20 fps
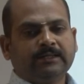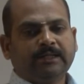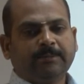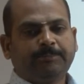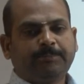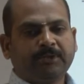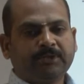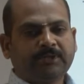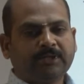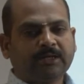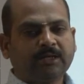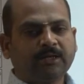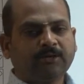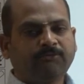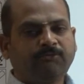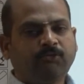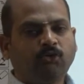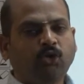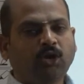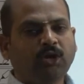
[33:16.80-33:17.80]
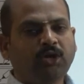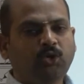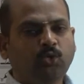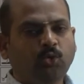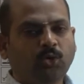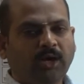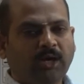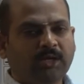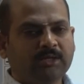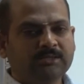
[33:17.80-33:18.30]
the particular four
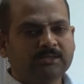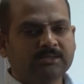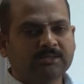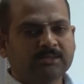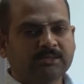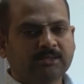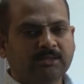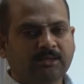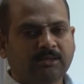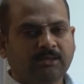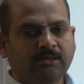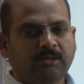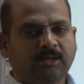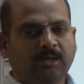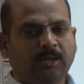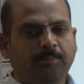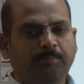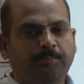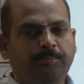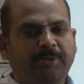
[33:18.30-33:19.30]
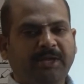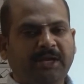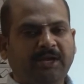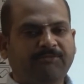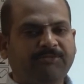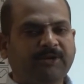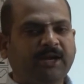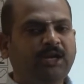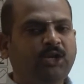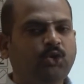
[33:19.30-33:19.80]
neurons,
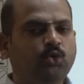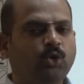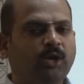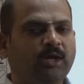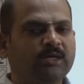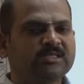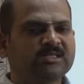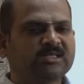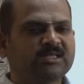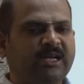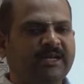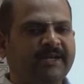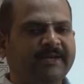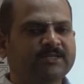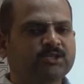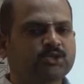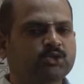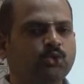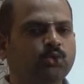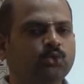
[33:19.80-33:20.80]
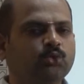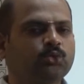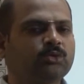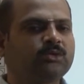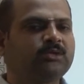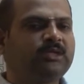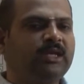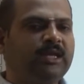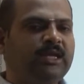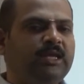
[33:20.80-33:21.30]
peripheral neurons connects to
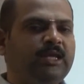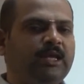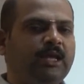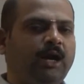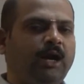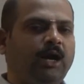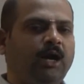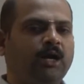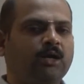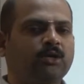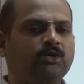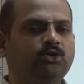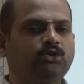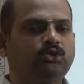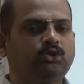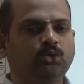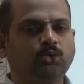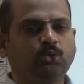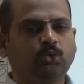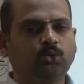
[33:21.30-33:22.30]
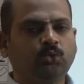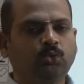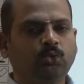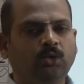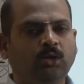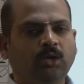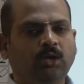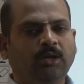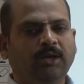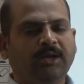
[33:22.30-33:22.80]
three or two
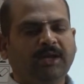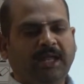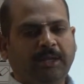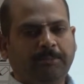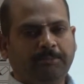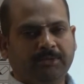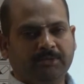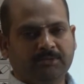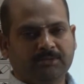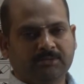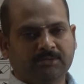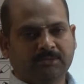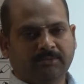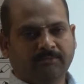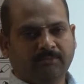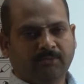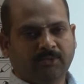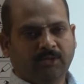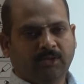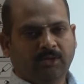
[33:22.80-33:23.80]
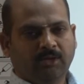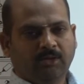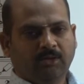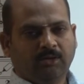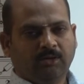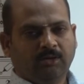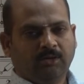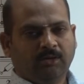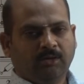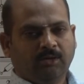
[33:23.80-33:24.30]
neighbors.
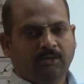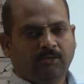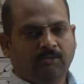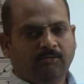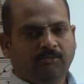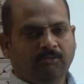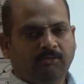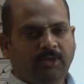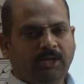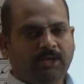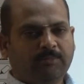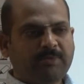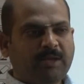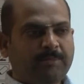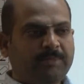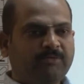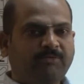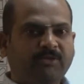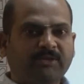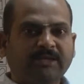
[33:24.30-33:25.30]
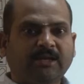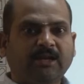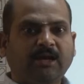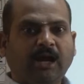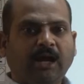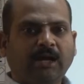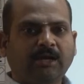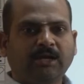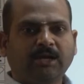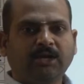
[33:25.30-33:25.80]
It may be for the
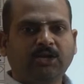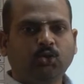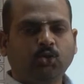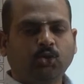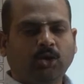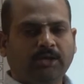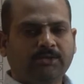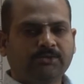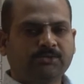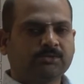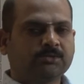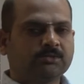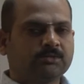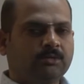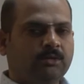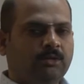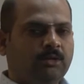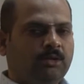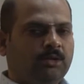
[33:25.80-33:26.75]
corner neurons.